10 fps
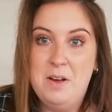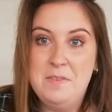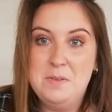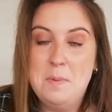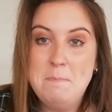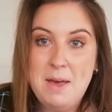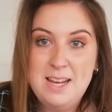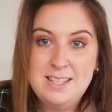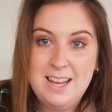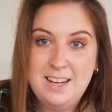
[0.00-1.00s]
have some
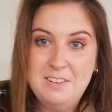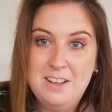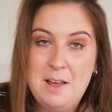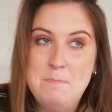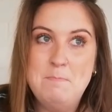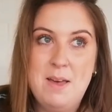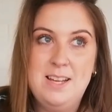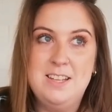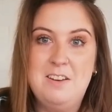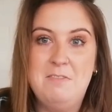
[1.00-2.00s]

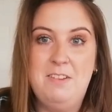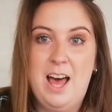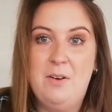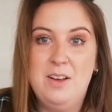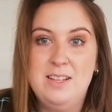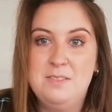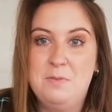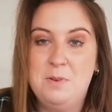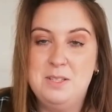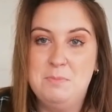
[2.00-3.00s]
amazing flowers
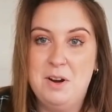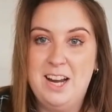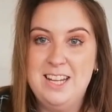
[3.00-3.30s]
for spring